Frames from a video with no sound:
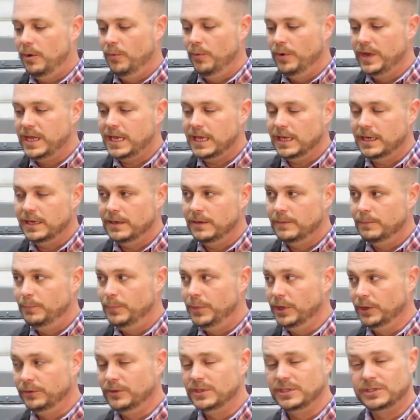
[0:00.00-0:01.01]
We
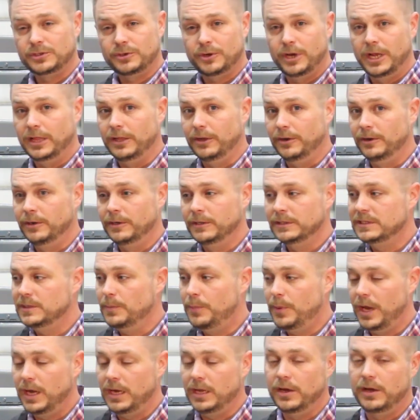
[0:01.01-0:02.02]
can build the trailer
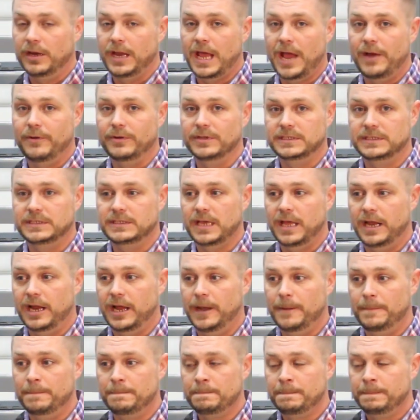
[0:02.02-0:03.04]
depending on how it's set
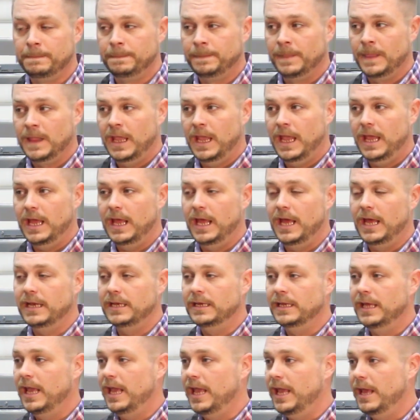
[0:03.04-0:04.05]
up
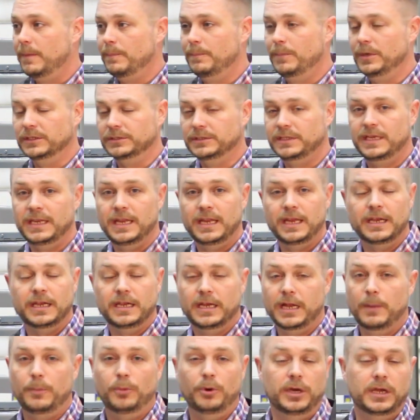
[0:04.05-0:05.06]
and build it in a
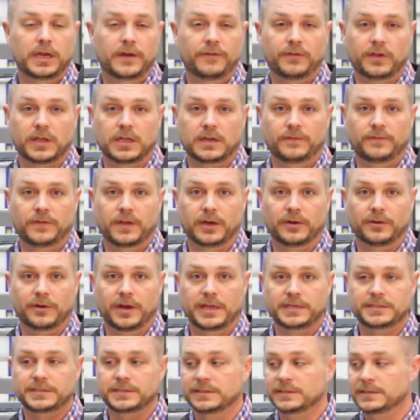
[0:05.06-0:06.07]
number of different
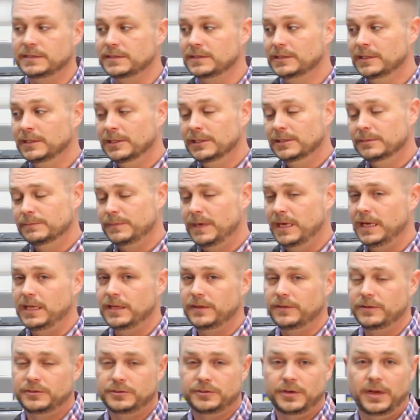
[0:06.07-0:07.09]
configurations. Many
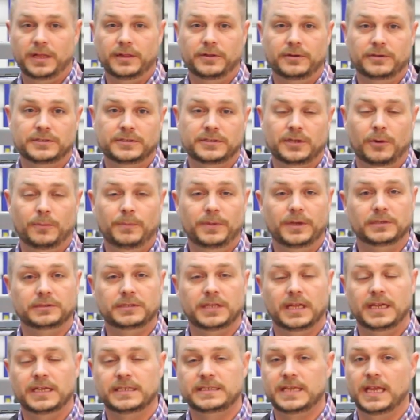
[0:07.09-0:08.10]
of the trailers are
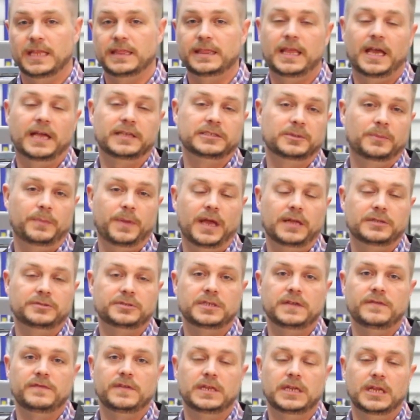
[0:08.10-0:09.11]
built at a 10,000 pound
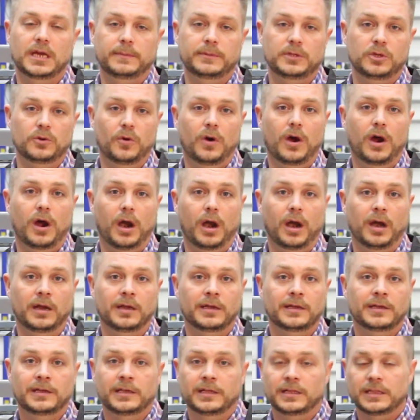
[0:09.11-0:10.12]
GVWR.
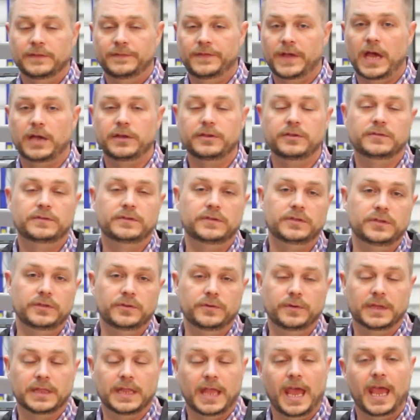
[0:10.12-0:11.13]
The value to
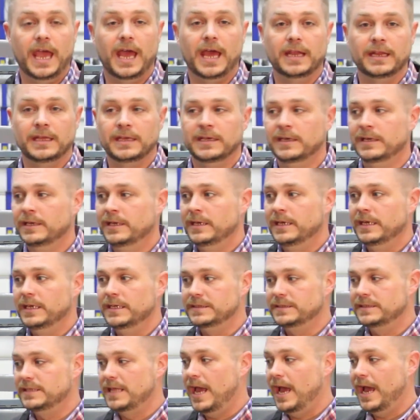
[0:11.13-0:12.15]
you in that
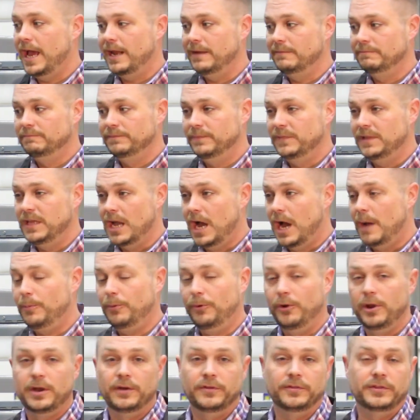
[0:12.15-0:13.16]
is that the
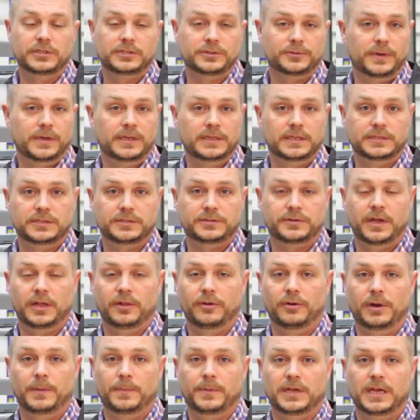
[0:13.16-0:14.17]
operator that's running this
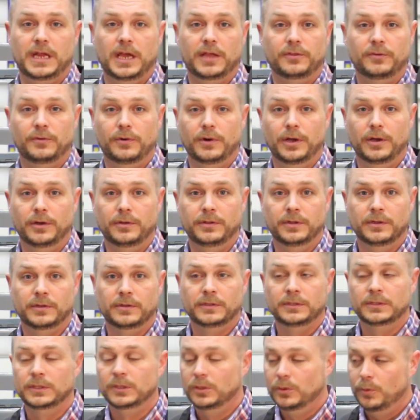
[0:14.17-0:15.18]
trailer up and down the road
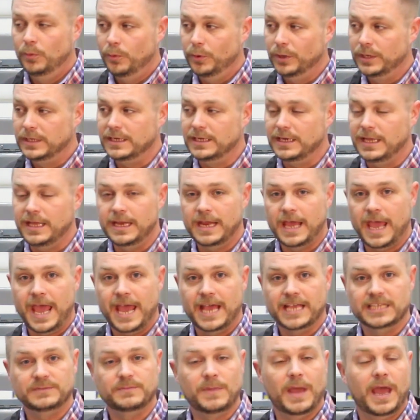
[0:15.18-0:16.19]
wouldn't need a
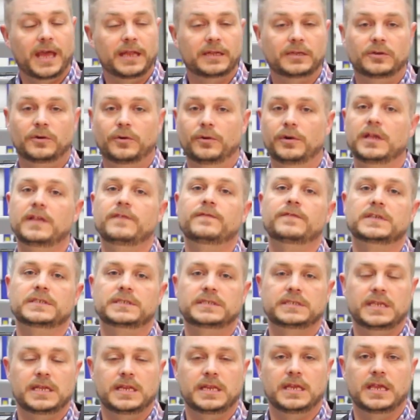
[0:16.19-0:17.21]
hazmat or even a
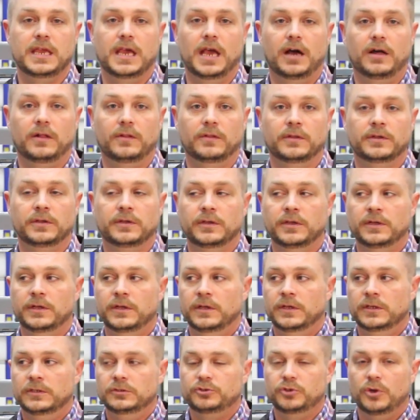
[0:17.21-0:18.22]
CDL.
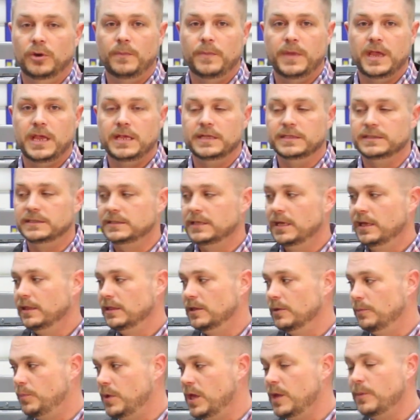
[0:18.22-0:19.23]
So it means
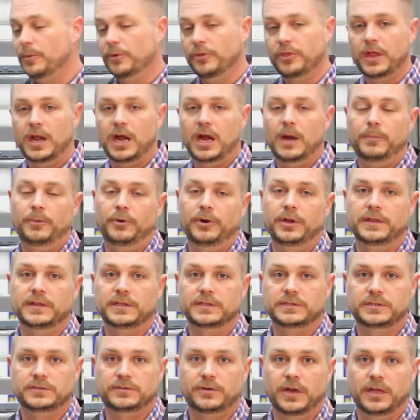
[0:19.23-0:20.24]
the people that operate
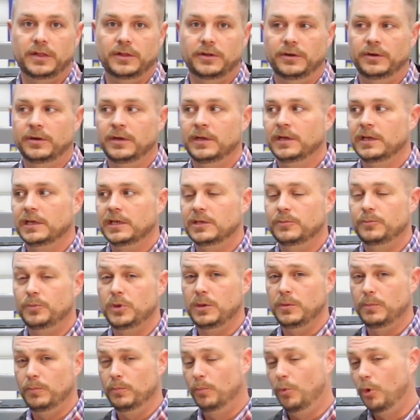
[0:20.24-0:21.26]
this trailer can
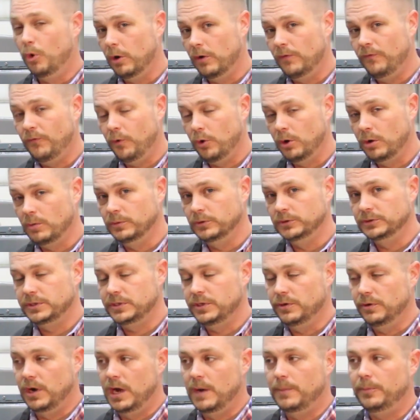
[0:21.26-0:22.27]
be more affordable
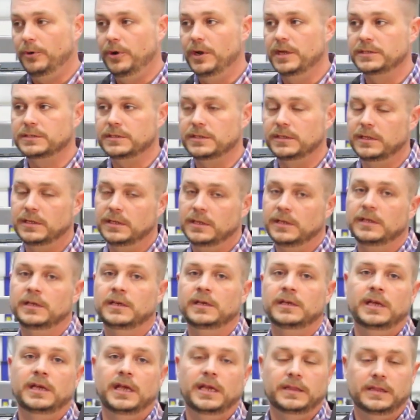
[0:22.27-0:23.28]
to your operation,
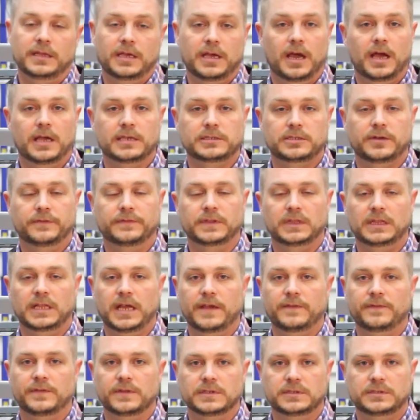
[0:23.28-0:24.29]
and the cost over the
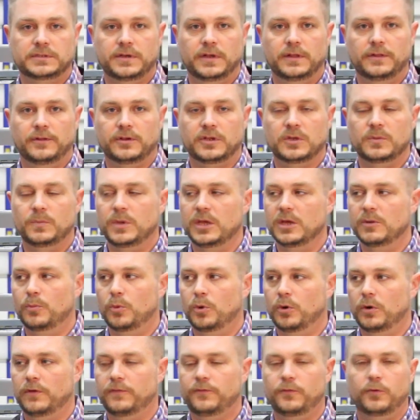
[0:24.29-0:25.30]
life of this trailer can be a
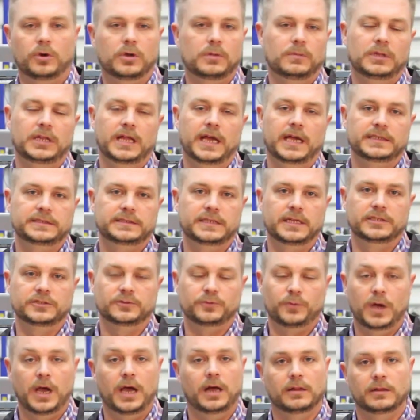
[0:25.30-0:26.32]
more affordable asset
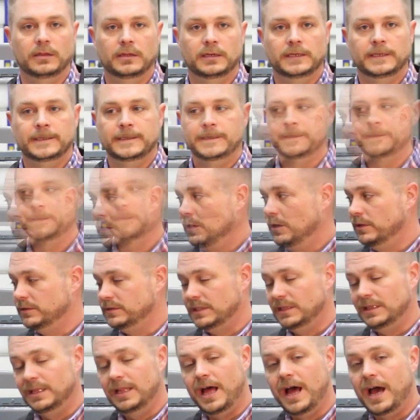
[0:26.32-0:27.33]
as well. There's
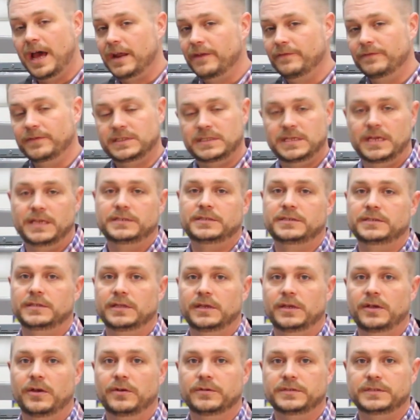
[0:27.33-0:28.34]
a lot of attention
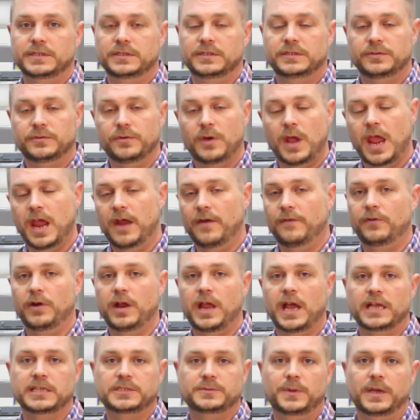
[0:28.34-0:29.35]
that goes into
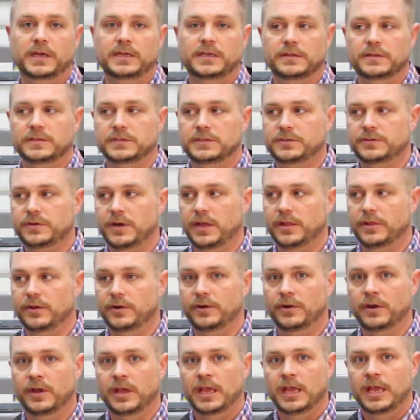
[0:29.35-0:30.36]
every aspect of this
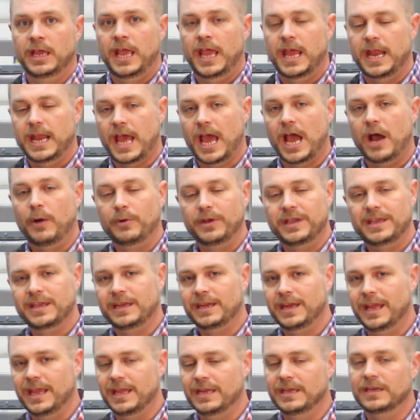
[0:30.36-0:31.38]
trailer and how we
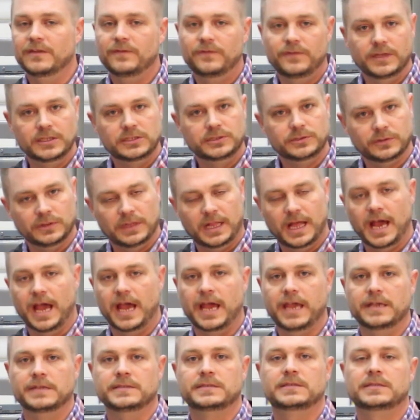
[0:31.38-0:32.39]
can
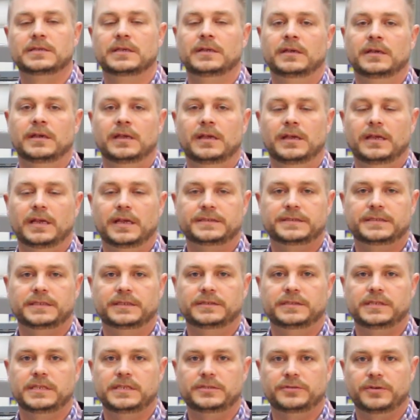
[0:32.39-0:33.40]
individualize an
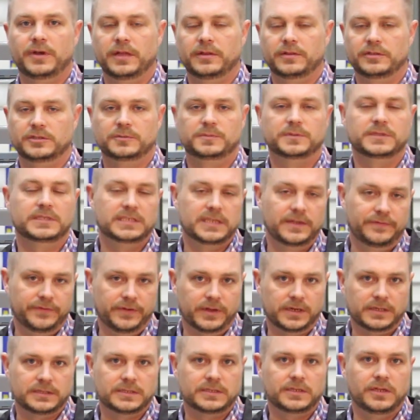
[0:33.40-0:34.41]
SLT trailer
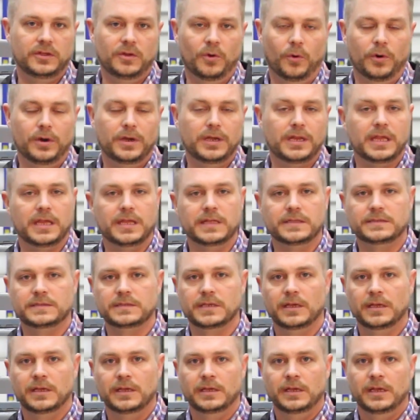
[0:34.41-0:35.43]
specific to your
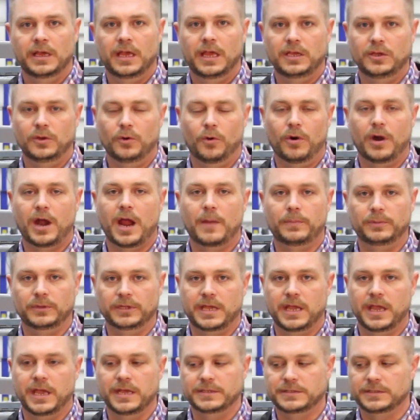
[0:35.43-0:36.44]
needs and your
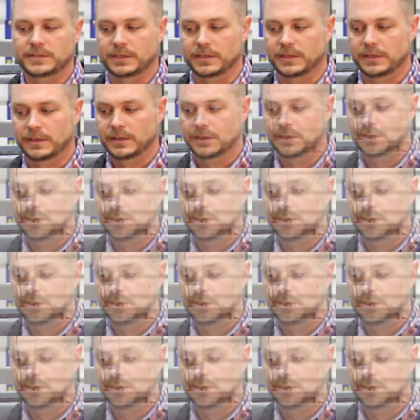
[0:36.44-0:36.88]
application.